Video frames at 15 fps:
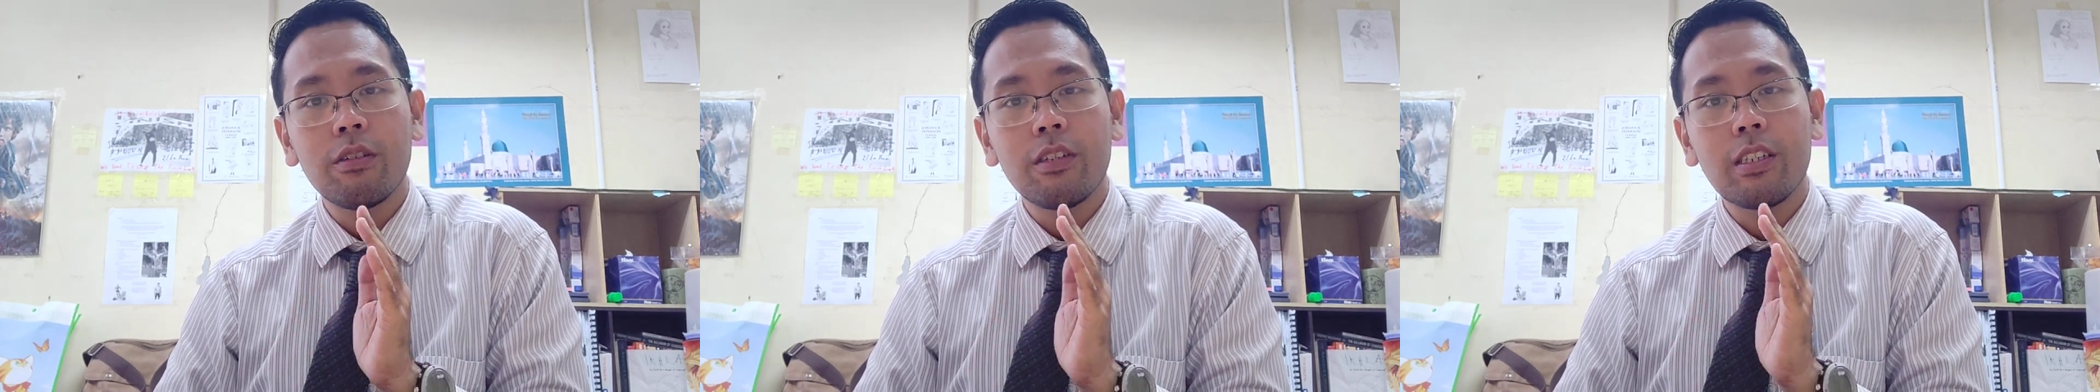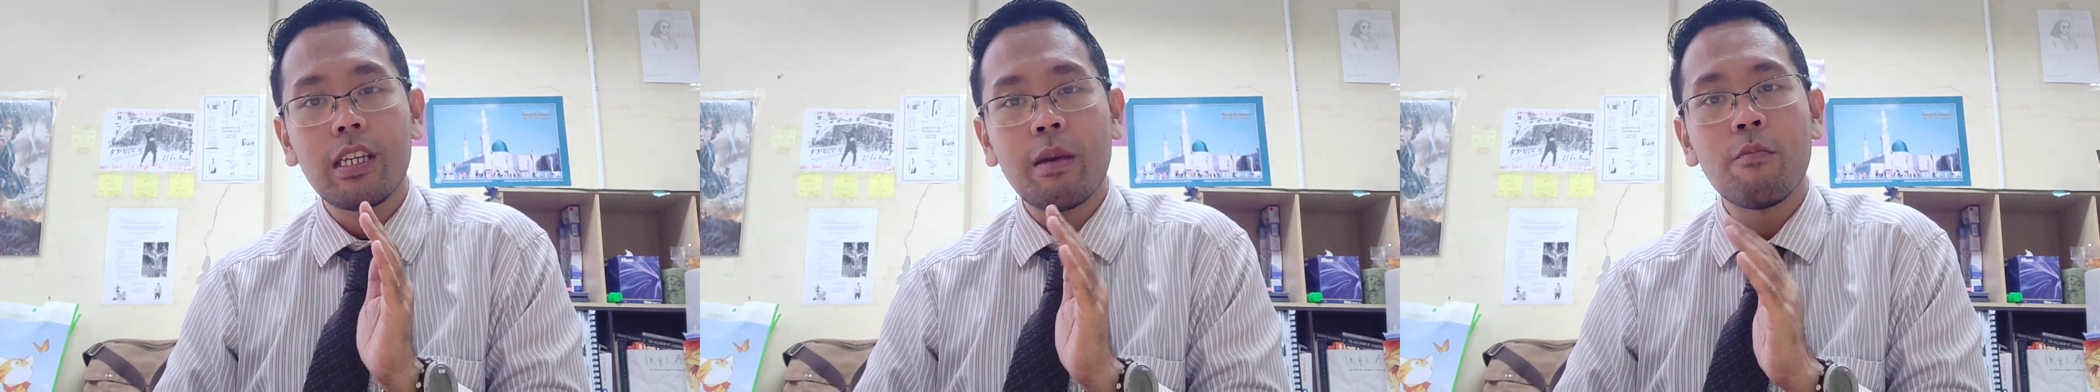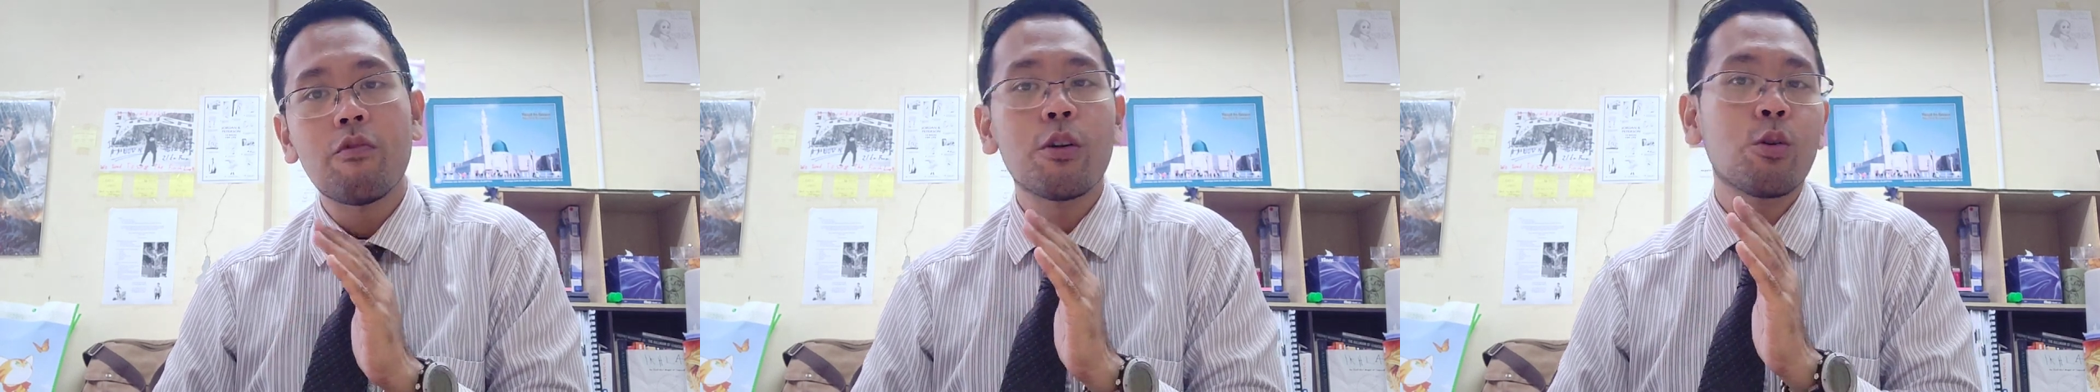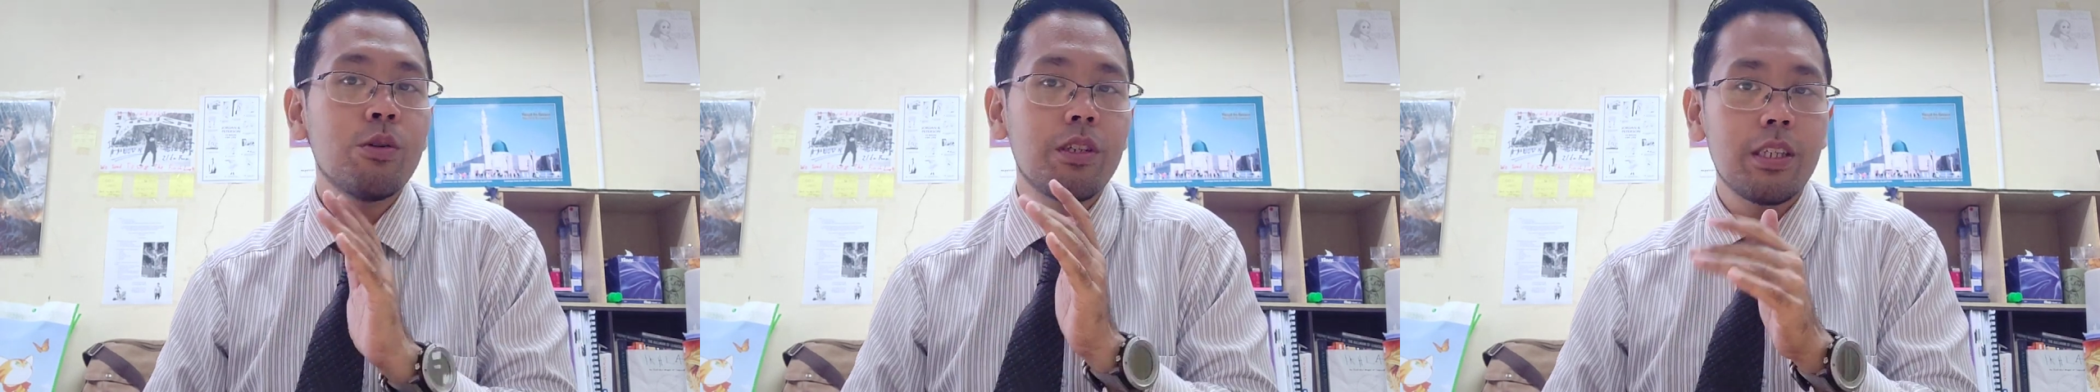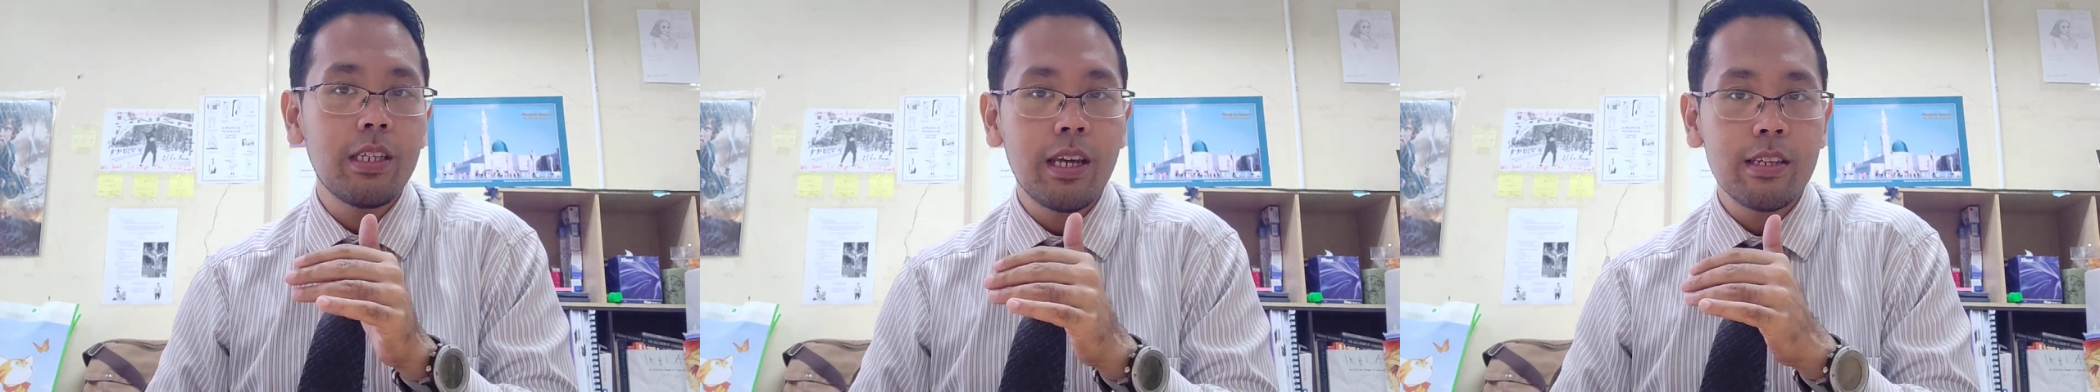same
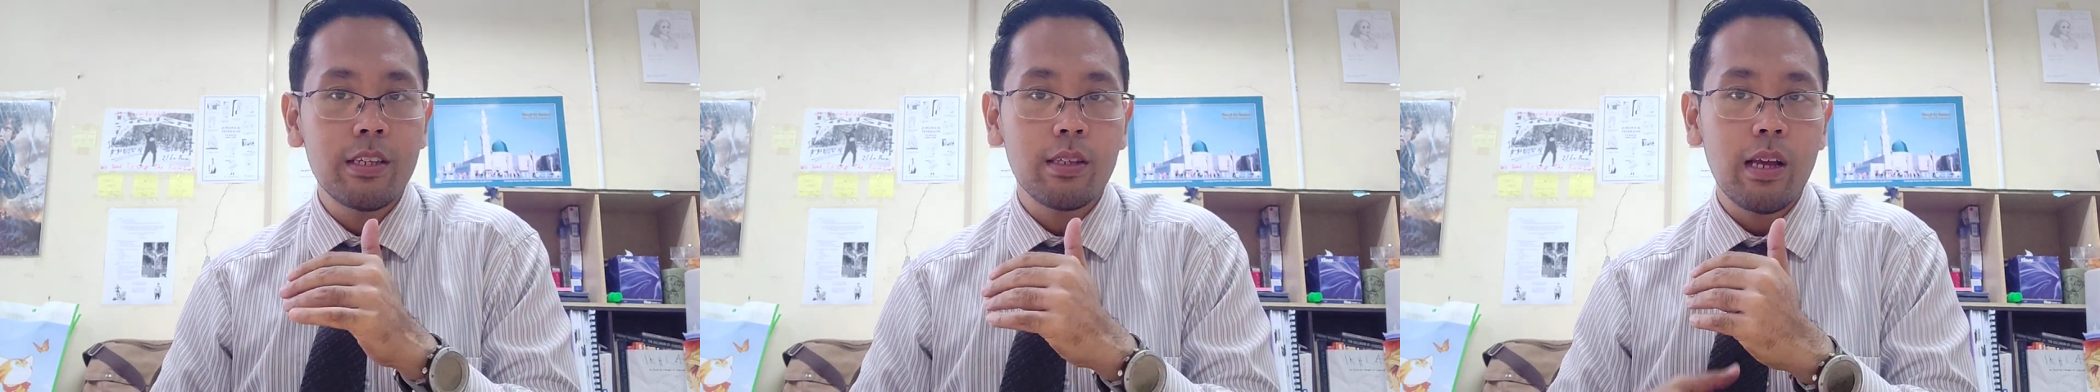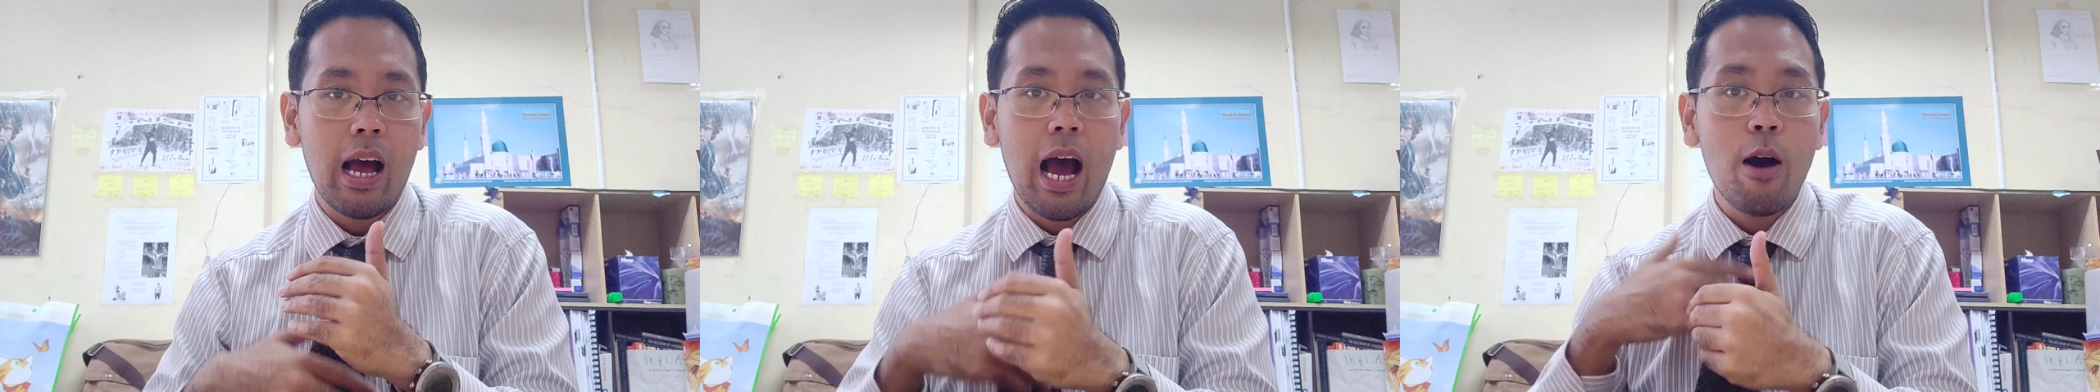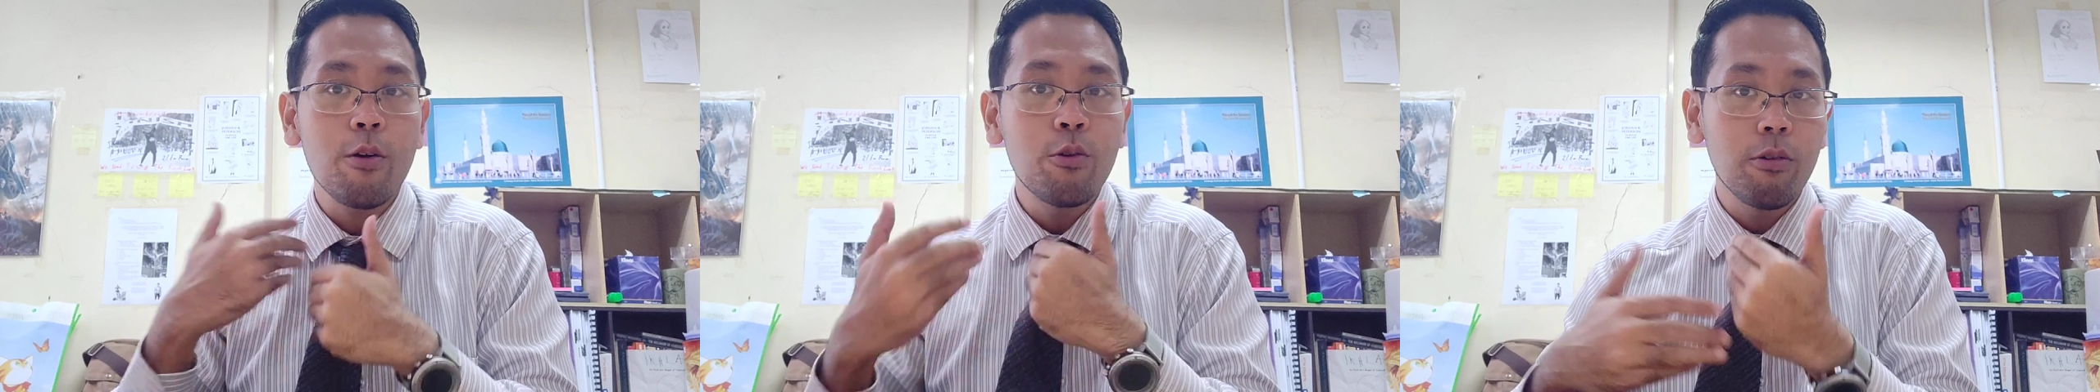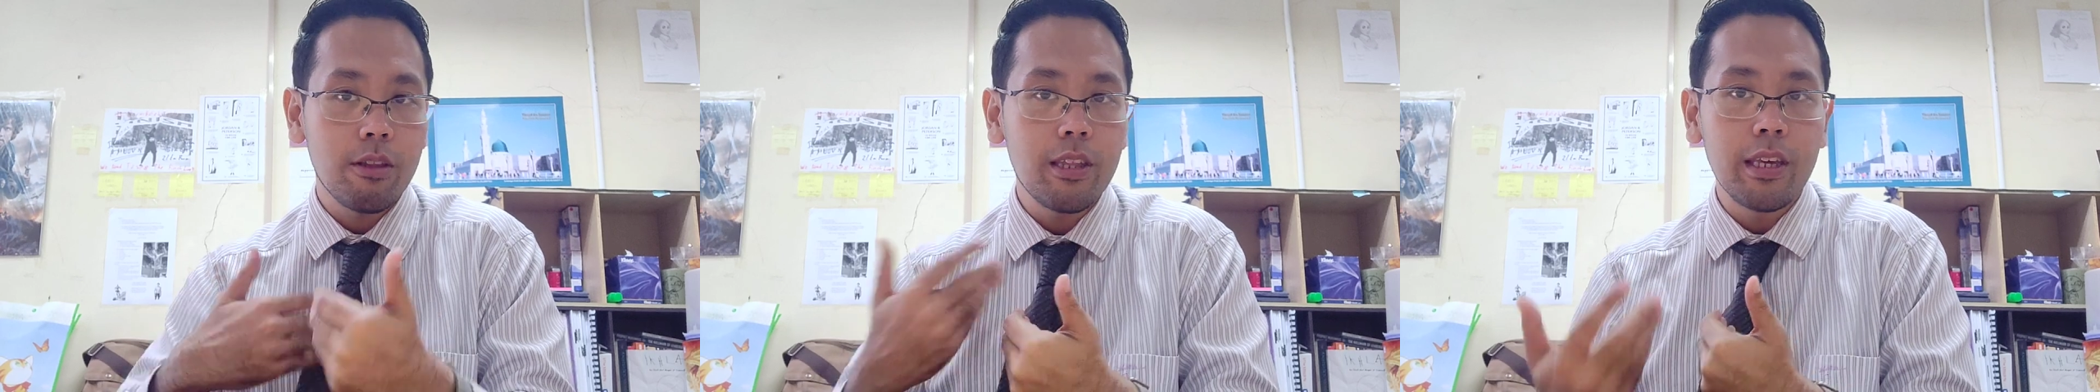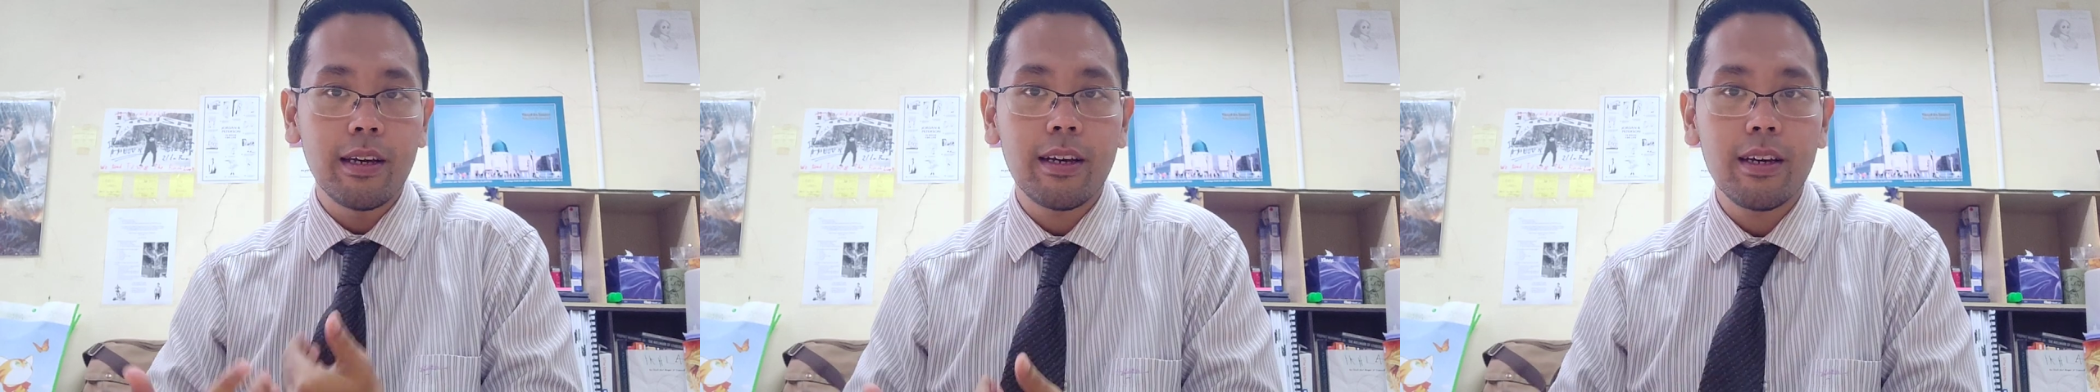frequency as how you
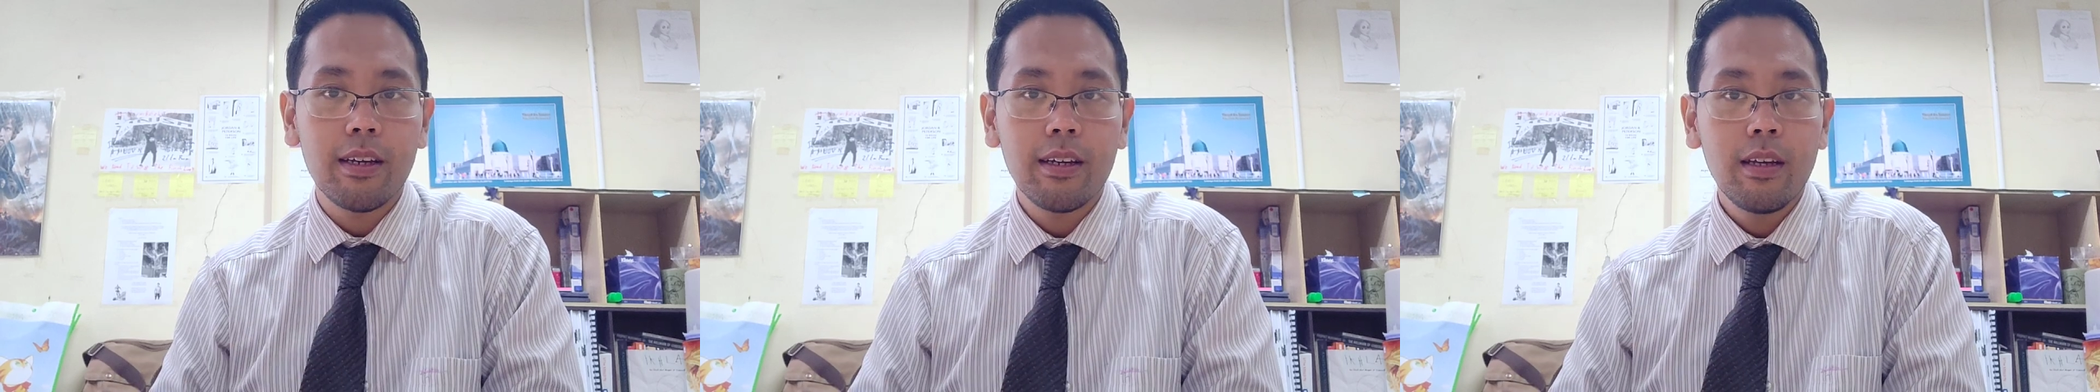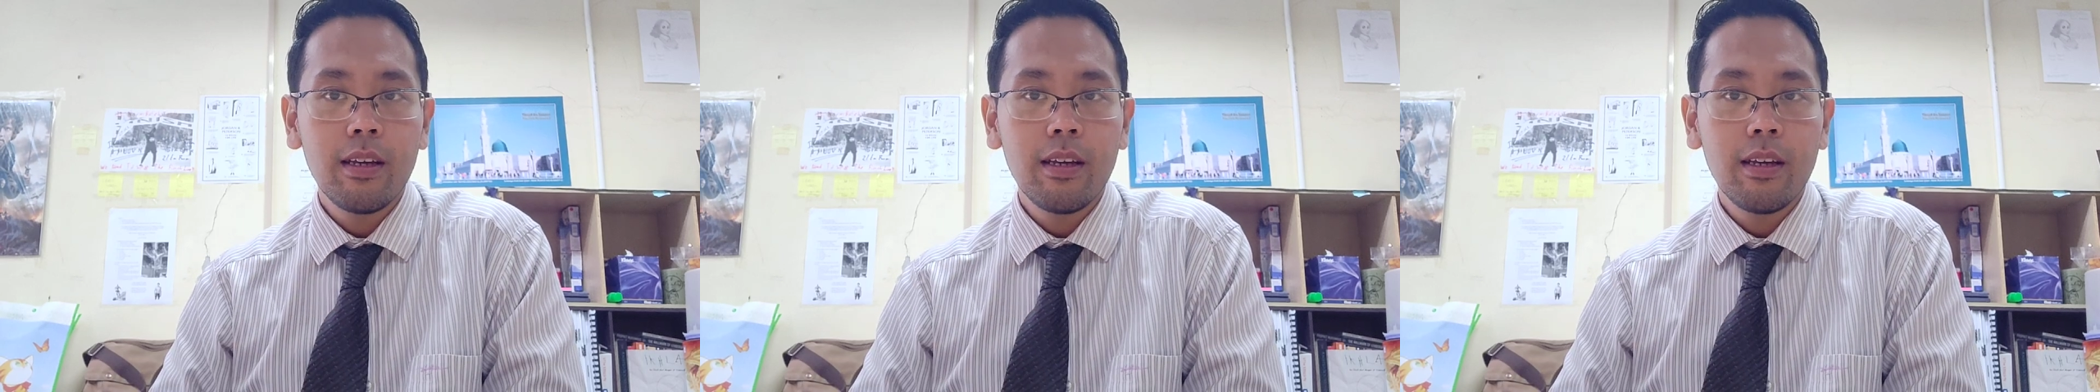think.